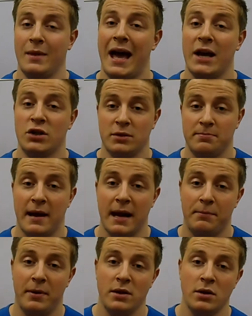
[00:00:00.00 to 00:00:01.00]
That is just
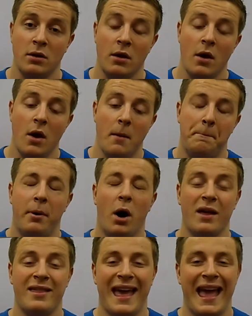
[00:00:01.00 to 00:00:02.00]
my opinion.
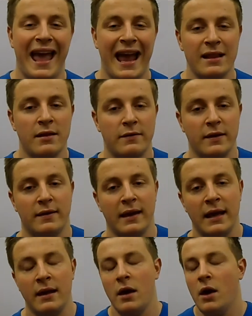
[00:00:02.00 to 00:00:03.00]
But at the end of the
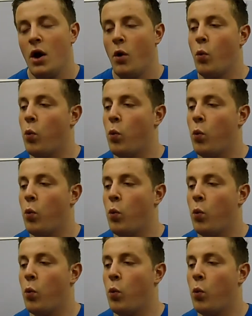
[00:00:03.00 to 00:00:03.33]
day,